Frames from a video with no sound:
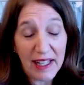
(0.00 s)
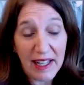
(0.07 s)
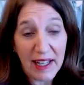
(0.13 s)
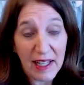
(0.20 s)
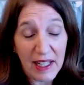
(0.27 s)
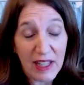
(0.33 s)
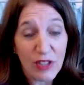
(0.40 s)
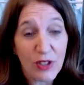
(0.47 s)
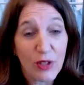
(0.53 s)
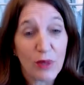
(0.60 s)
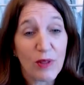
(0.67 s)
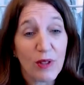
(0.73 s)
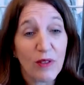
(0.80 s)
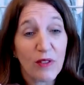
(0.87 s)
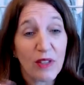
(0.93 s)
in
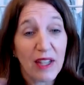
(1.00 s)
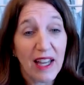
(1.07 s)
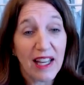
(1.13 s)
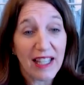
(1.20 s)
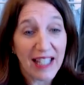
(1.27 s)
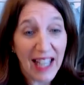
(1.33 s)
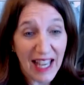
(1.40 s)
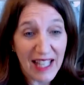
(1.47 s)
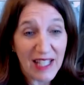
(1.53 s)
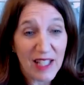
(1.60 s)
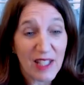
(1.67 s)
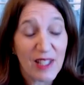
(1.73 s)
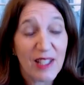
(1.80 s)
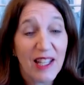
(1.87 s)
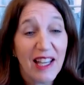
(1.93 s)
terms of
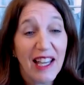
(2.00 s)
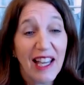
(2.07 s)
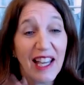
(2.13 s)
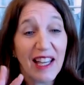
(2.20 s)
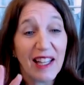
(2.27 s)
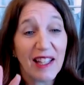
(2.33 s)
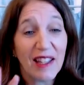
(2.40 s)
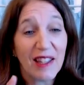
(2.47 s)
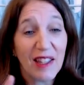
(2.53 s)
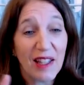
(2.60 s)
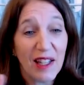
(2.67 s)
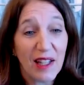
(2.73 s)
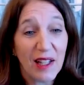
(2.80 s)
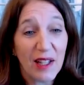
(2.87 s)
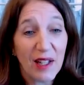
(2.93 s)
cases and
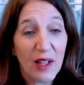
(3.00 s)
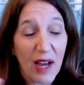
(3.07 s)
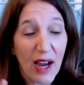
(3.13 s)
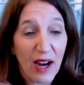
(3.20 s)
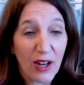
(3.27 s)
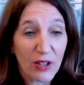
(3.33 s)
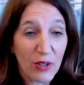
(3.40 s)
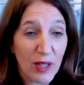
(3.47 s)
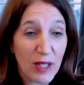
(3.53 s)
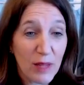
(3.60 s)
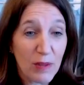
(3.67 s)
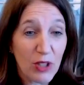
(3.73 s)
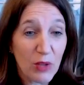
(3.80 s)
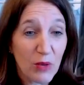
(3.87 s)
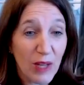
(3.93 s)
our
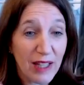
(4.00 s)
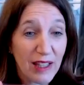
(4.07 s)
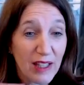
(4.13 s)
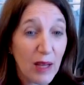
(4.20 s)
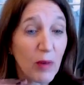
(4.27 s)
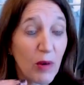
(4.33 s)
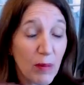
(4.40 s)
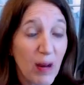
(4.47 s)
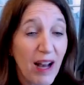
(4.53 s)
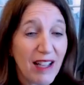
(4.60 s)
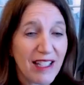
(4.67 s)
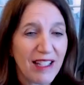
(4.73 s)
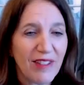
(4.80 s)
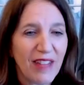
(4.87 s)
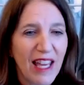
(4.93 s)
transmission rate and the number of
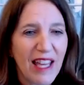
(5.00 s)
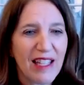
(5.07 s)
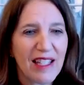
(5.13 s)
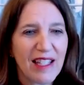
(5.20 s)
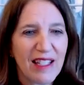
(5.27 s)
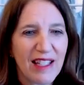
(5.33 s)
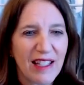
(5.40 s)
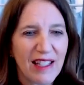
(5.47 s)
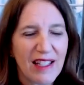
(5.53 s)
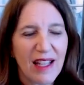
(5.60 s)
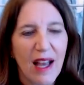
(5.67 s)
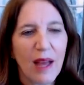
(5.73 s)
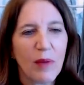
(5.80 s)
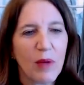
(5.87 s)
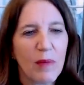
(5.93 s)
positive cases at the
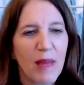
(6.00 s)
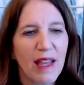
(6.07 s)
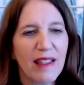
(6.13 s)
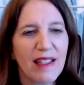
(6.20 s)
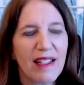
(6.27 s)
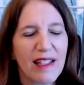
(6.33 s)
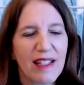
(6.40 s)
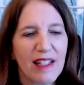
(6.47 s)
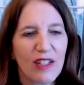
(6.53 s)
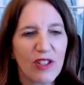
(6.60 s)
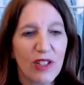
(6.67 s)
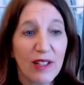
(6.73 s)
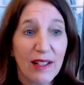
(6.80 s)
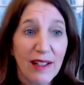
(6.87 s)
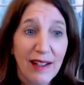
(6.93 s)
time we made the
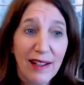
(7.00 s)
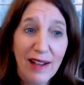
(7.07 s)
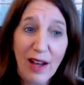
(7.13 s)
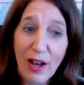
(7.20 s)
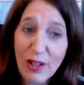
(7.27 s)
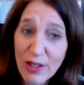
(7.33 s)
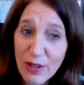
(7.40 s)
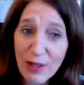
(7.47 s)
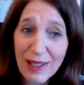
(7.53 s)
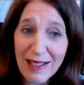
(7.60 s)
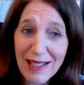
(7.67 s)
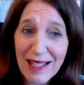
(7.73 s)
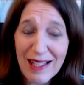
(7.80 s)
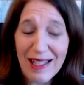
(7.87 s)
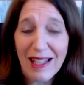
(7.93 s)
decision. Also in
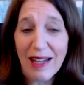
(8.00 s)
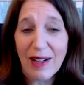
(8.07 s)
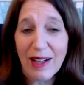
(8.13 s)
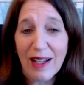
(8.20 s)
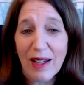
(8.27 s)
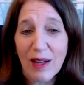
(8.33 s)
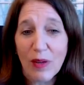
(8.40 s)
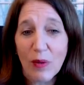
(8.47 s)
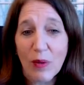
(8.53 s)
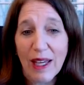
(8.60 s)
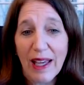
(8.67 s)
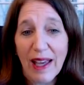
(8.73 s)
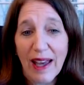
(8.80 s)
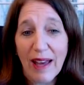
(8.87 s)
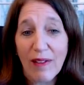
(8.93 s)
the D.C. area,
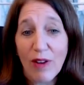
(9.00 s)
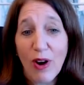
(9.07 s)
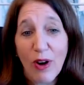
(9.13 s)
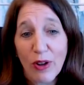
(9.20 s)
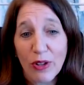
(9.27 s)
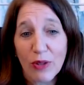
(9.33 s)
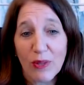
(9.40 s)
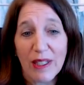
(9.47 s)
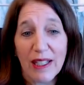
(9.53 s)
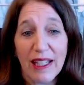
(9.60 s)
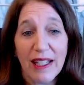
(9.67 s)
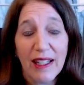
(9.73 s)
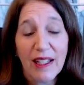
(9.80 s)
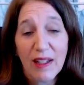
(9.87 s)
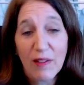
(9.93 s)
we have all
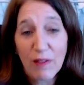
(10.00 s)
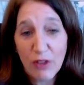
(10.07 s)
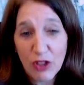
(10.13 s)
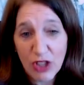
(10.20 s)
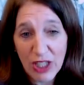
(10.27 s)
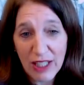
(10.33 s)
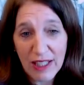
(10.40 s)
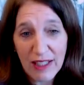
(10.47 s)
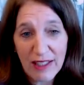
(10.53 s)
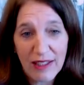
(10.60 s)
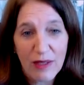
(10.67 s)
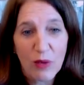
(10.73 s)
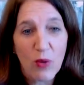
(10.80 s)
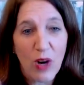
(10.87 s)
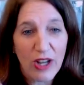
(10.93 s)
three, Virginia,
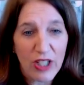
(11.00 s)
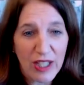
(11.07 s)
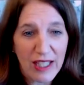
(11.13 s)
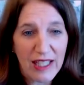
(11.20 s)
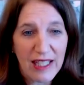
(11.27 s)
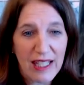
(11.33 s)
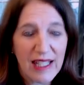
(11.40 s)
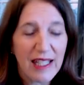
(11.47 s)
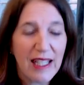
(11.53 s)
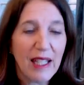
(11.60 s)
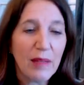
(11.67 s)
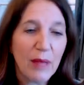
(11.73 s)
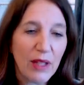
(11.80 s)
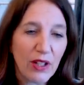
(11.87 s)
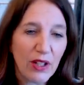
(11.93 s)
Washington, D.C.,
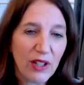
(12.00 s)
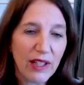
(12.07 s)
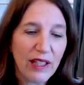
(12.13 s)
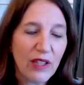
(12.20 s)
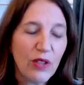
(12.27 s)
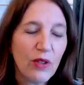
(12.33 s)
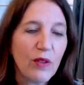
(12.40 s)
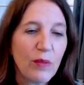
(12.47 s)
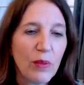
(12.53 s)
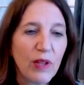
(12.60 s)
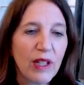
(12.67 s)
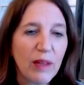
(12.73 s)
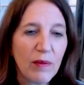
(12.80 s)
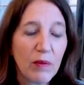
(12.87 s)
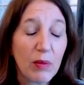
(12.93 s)
and Maryland, who have
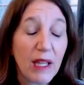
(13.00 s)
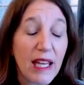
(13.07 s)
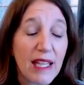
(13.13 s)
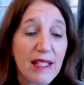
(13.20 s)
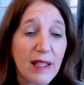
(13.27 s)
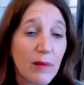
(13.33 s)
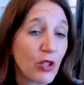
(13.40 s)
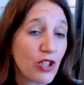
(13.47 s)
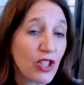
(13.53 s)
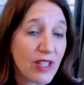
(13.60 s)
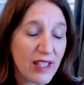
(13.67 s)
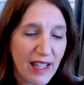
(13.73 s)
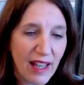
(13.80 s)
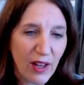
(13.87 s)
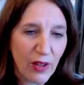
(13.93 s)
put in place
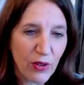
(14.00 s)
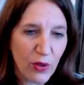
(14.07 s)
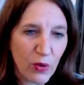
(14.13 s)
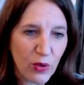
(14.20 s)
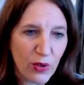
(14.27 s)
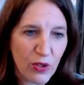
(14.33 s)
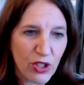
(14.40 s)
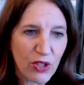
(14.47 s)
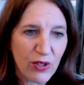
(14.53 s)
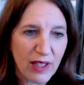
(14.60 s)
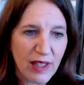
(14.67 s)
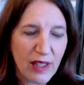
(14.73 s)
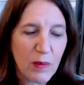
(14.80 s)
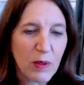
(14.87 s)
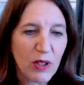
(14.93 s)
emergency health orders
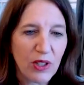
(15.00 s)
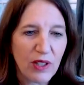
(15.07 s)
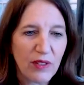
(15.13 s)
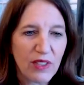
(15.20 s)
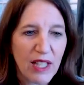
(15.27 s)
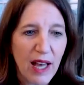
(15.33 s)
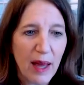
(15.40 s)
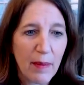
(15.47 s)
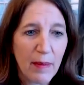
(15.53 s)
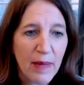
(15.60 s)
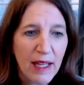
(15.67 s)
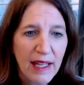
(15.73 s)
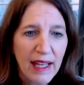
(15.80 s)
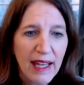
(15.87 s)
during this period of time.